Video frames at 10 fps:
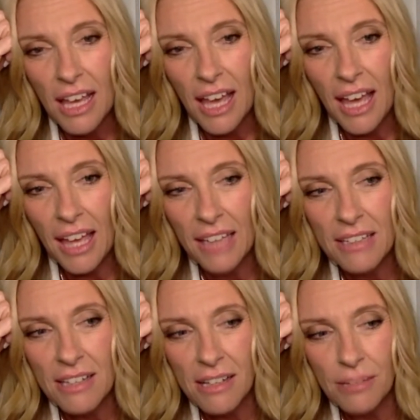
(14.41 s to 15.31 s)
and
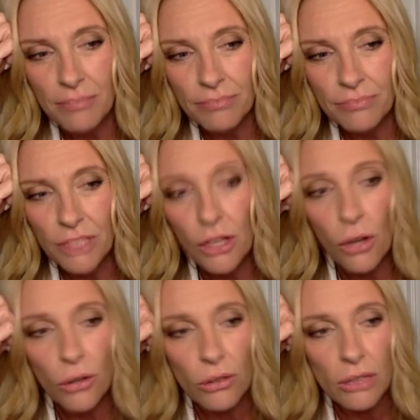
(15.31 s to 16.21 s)
um, you
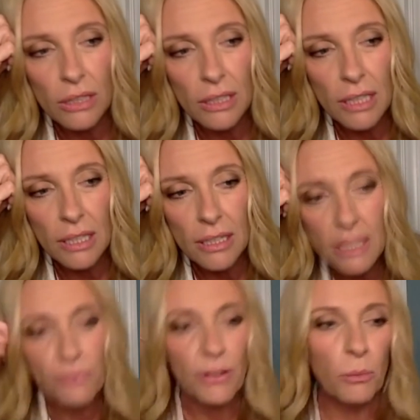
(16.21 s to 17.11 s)
know
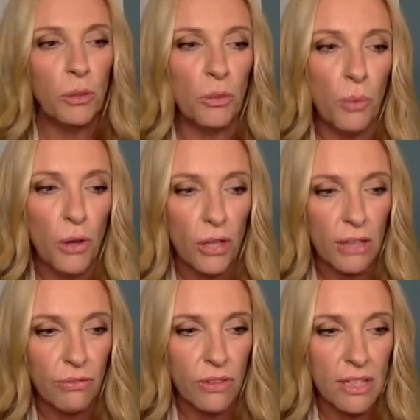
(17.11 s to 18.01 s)
this film wouldn't work
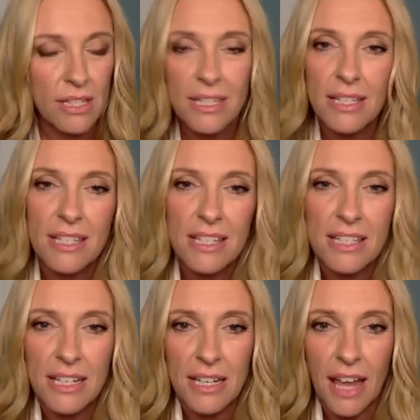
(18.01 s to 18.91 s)
if these sisters
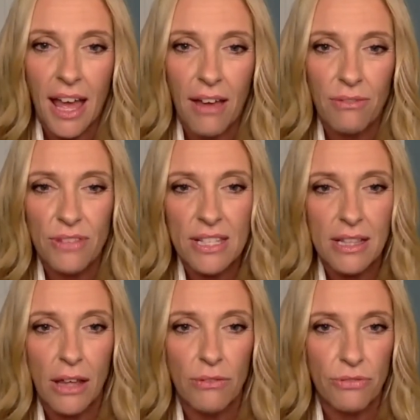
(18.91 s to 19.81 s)
didn't have this
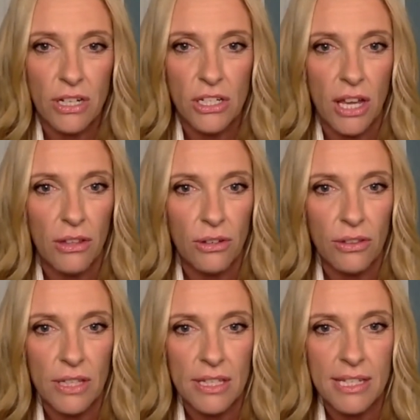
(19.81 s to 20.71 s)
love for each other and
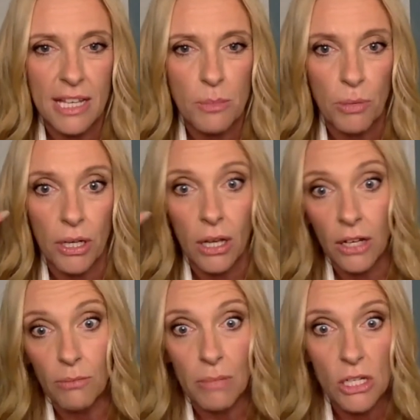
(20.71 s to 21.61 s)
this desperate kind
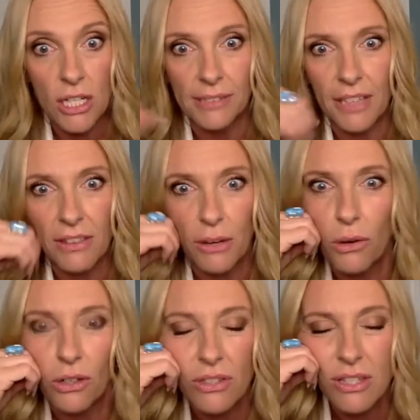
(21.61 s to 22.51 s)
of mission that they're
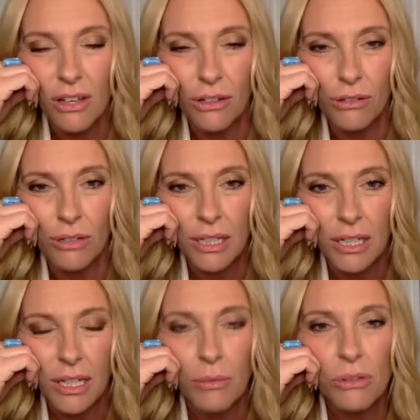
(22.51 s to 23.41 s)
on. So
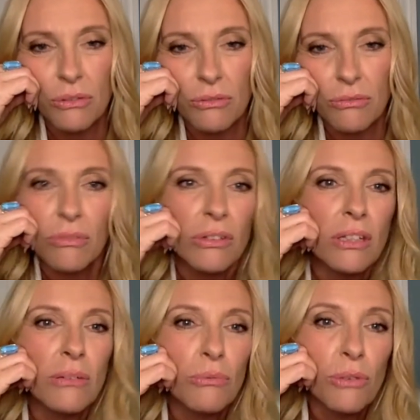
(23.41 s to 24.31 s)
it was
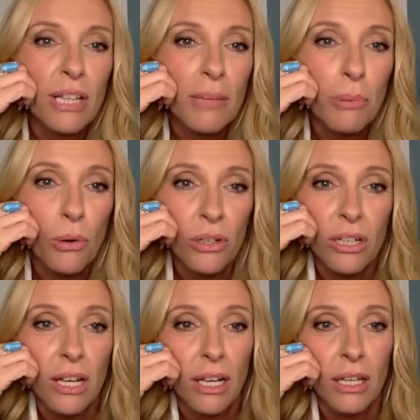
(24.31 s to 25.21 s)
really important,
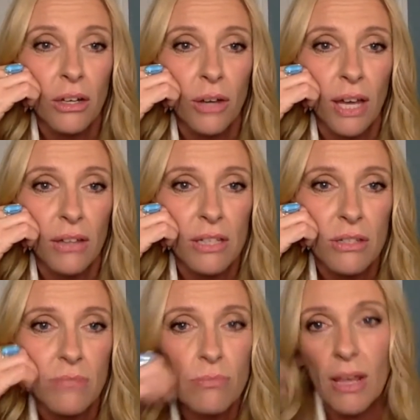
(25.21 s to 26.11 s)
you know, how these
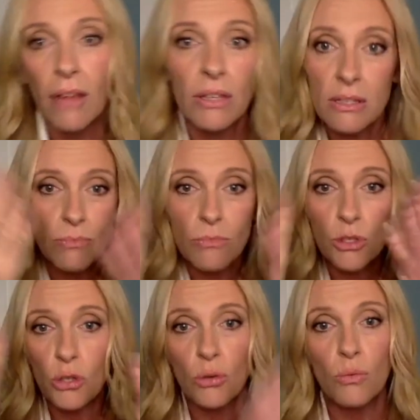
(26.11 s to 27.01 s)
how these
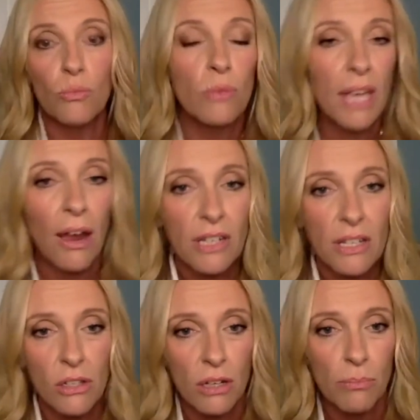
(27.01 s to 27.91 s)
two characters
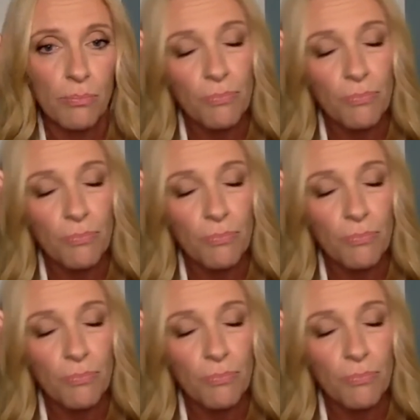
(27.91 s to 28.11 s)
kind of